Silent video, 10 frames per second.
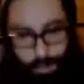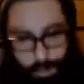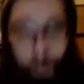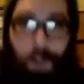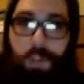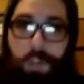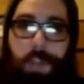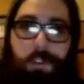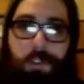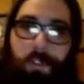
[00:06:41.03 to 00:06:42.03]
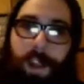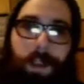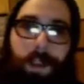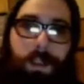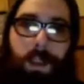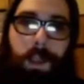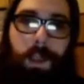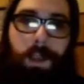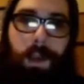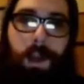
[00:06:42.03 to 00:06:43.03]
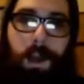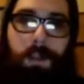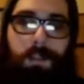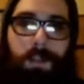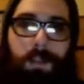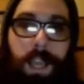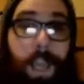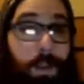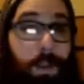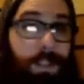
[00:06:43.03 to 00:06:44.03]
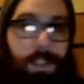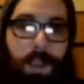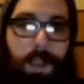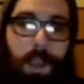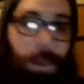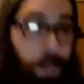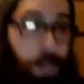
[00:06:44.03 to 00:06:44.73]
a treasured friend, and I can't wait to see you again.